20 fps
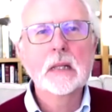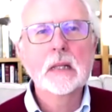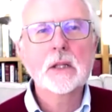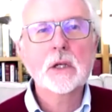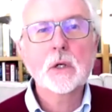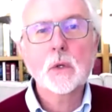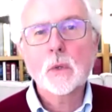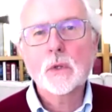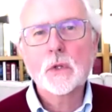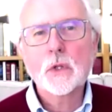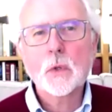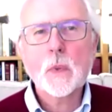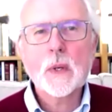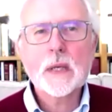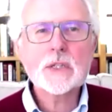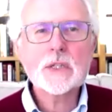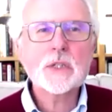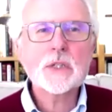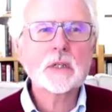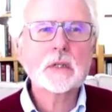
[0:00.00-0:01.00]
The, the
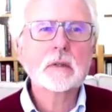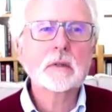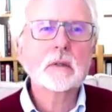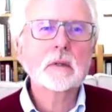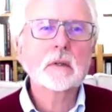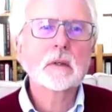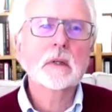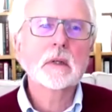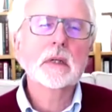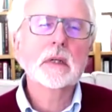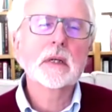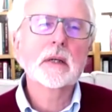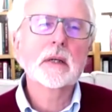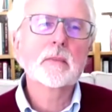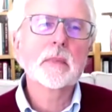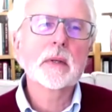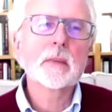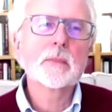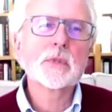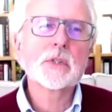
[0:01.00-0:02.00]
question
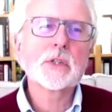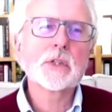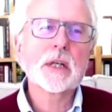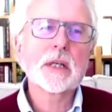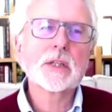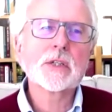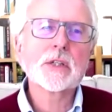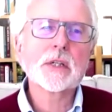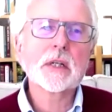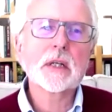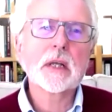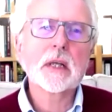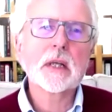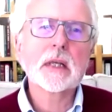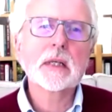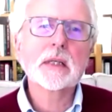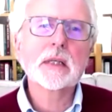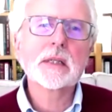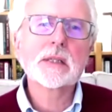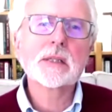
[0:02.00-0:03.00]
um, I'm suggesting
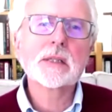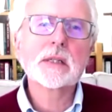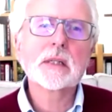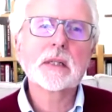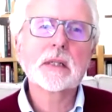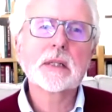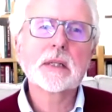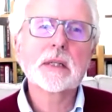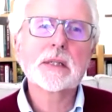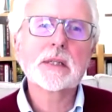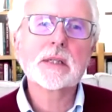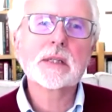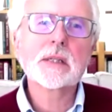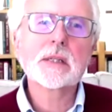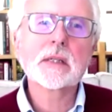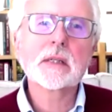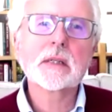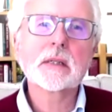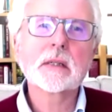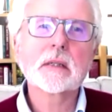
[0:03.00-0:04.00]
is that this is
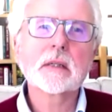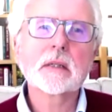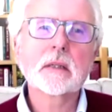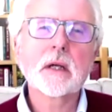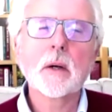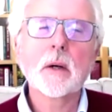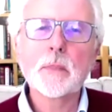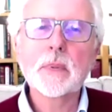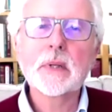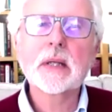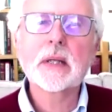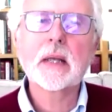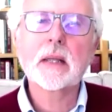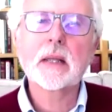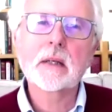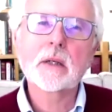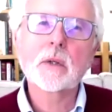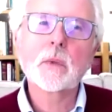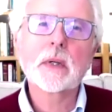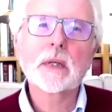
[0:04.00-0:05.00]
a
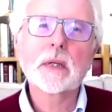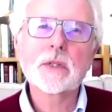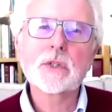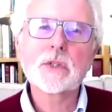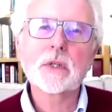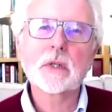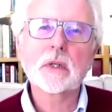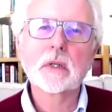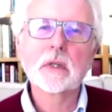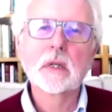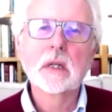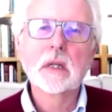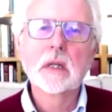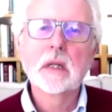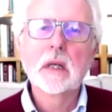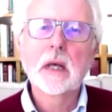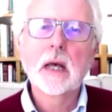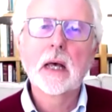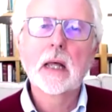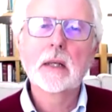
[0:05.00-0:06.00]
complicated question.
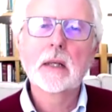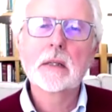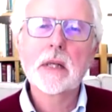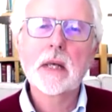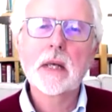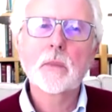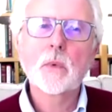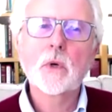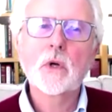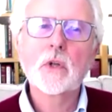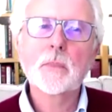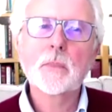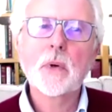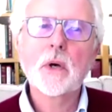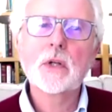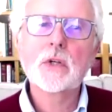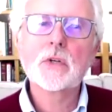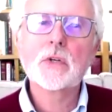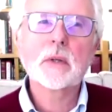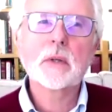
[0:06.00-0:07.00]
And, and worth
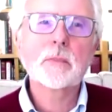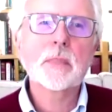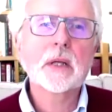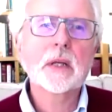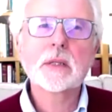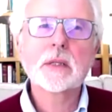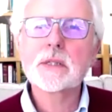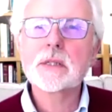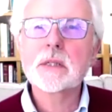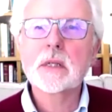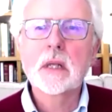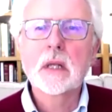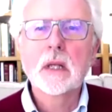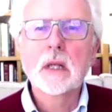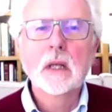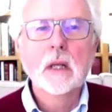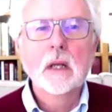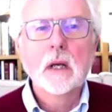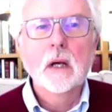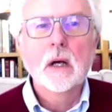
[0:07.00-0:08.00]
pondering because
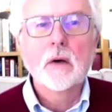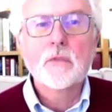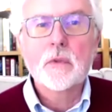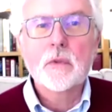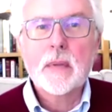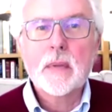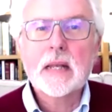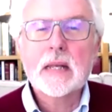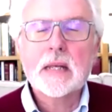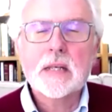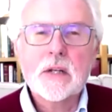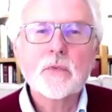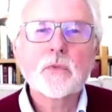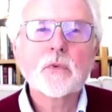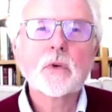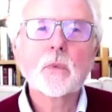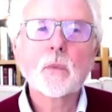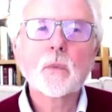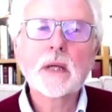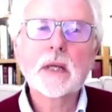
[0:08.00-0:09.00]
of the many
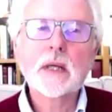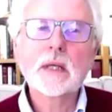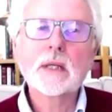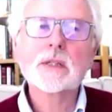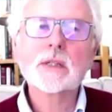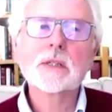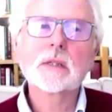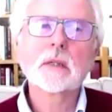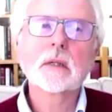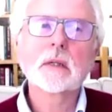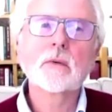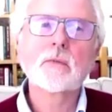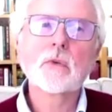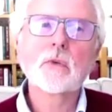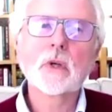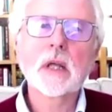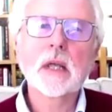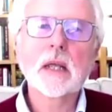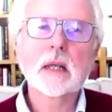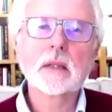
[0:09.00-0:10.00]
different ways of
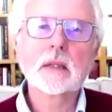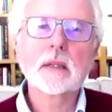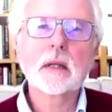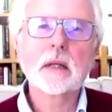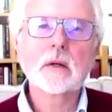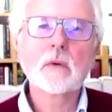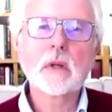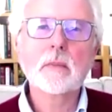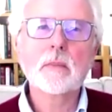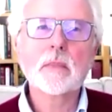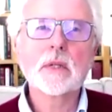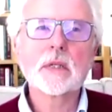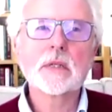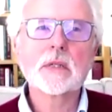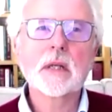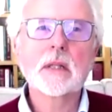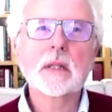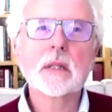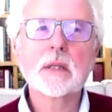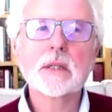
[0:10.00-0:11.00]
looking at the agreement,
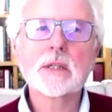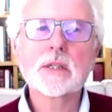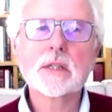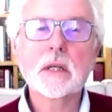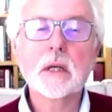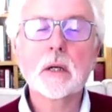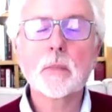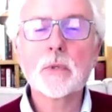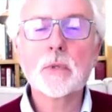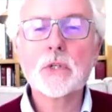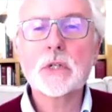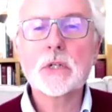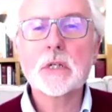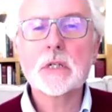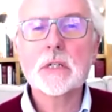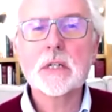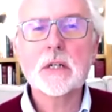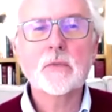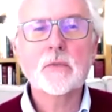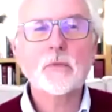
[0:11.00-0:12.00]
and thus the
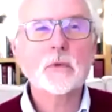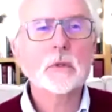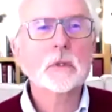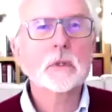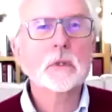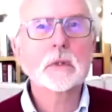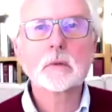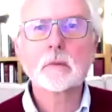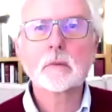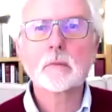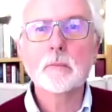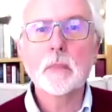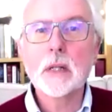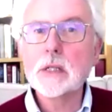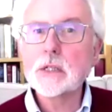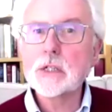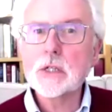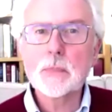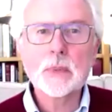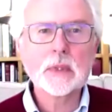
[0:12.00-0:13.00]
opportunity for
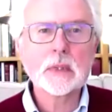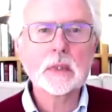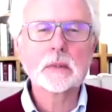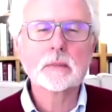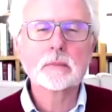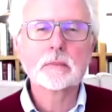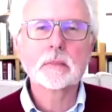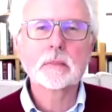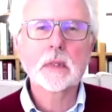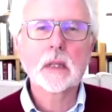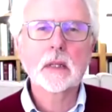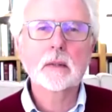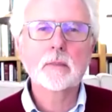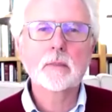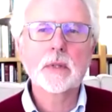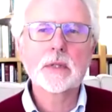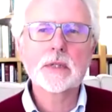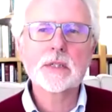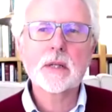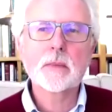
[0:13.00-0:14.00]
multiple
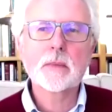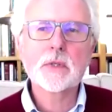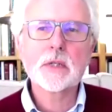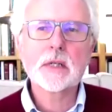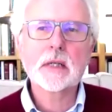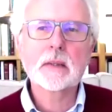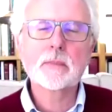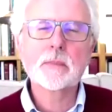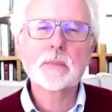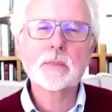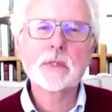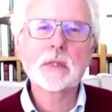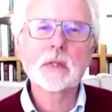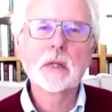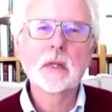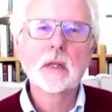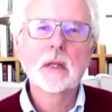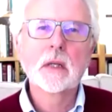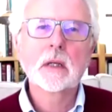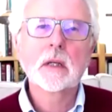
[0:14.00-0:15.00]
um, and sometimes
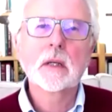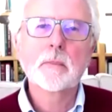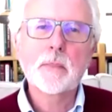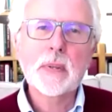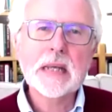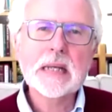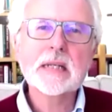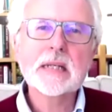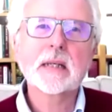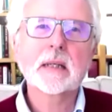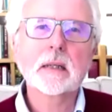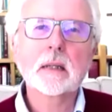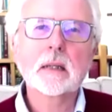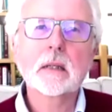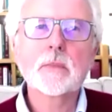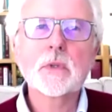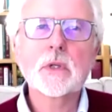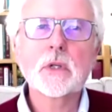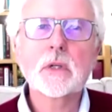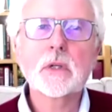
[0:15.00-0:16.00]
competing
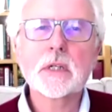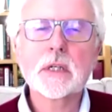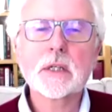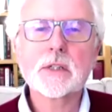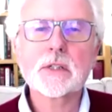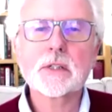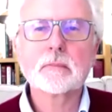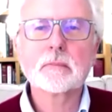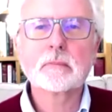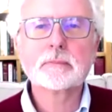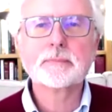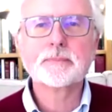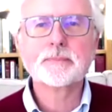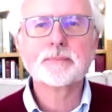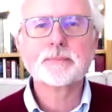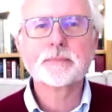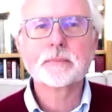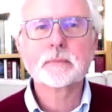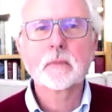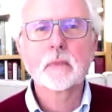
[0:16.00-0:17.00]
hermeneutics.
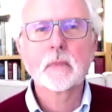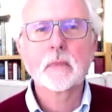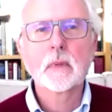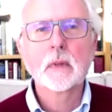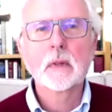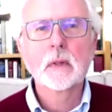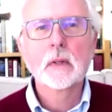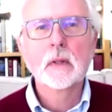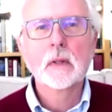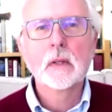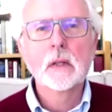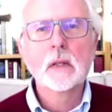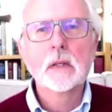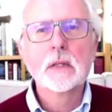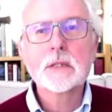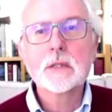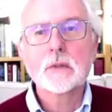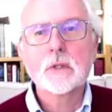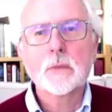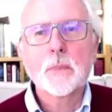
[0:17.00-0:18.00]

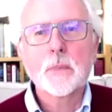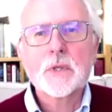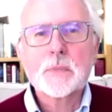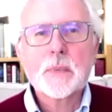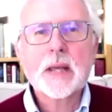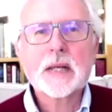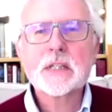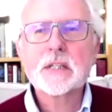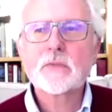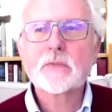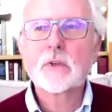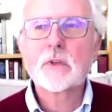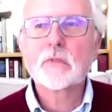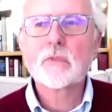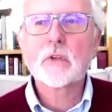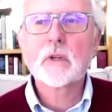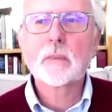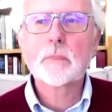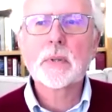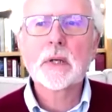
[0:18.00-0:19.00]
So the perspective of
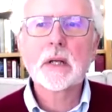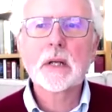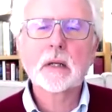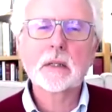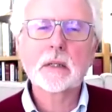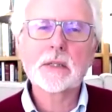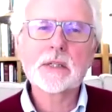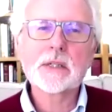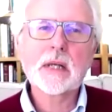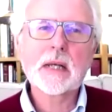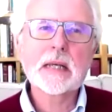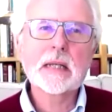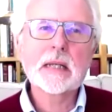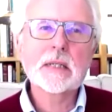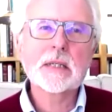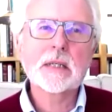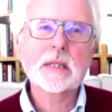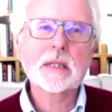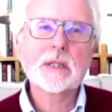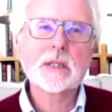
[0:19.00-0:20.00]
a political
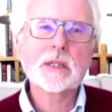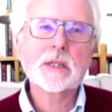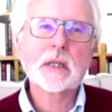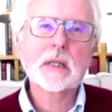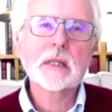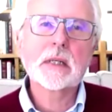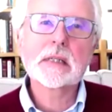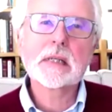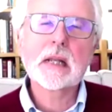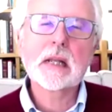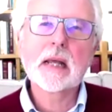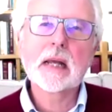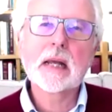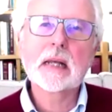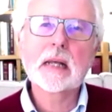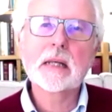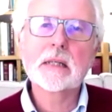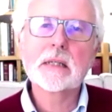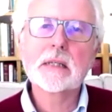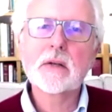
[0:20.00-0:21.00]
scientist is
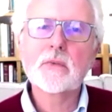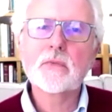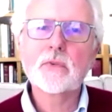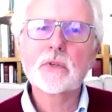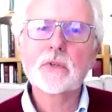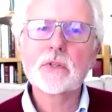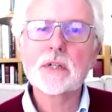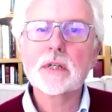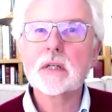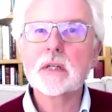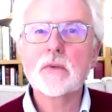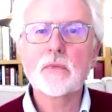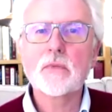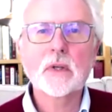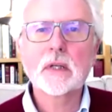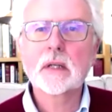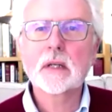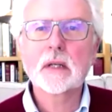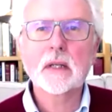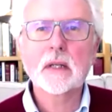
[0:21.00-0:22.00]
likely to differ
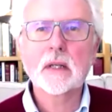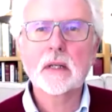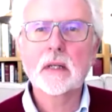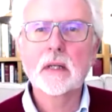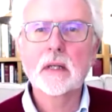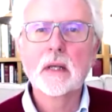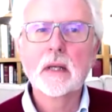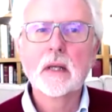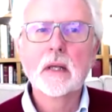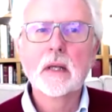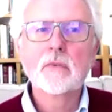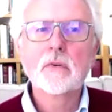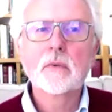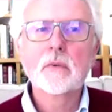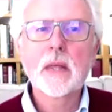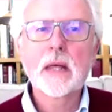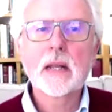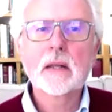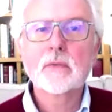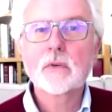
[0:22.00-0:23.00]
significantly from
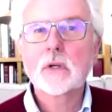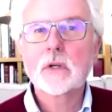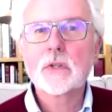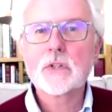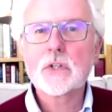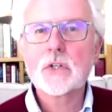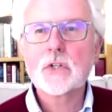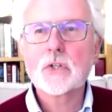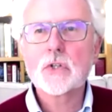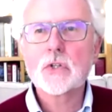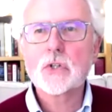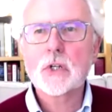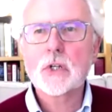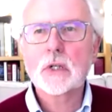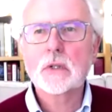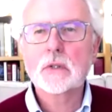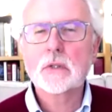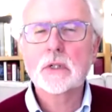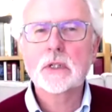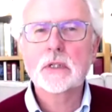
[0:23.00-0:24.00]
that of a constitutional
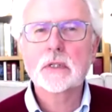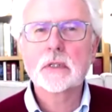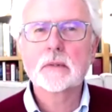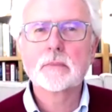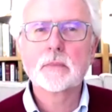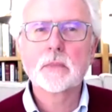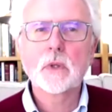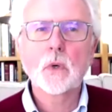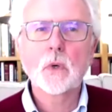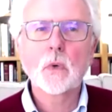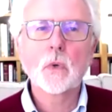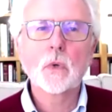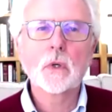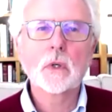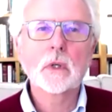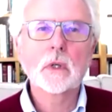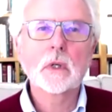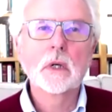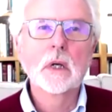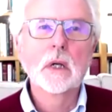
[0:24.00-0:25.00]
lawyer,
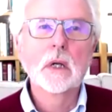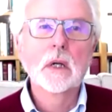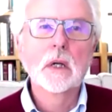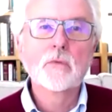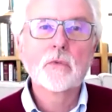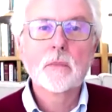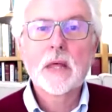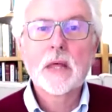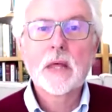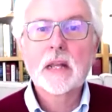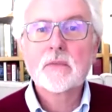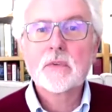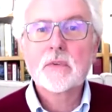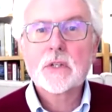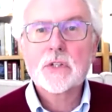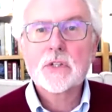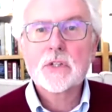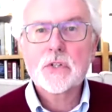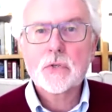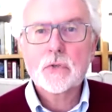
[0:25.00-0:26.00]
or from that of an
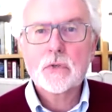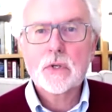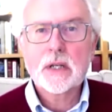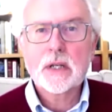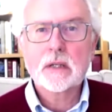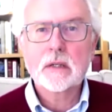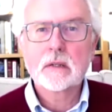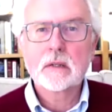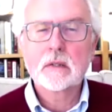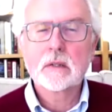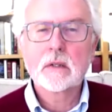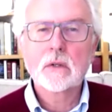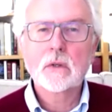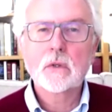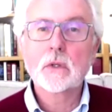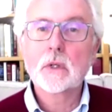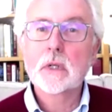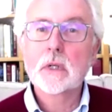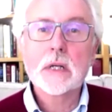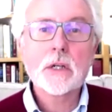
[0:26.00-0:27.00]
historian,
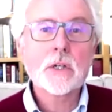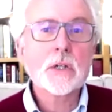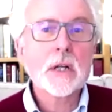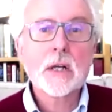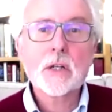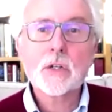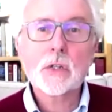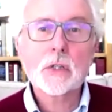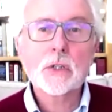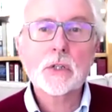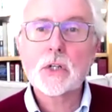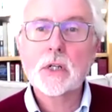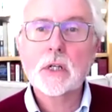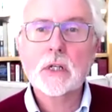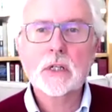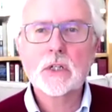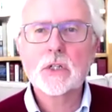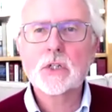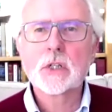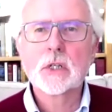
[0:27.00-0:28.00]
or an international
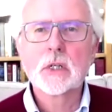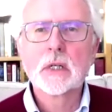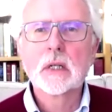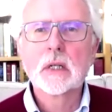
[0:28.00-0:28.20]
judge,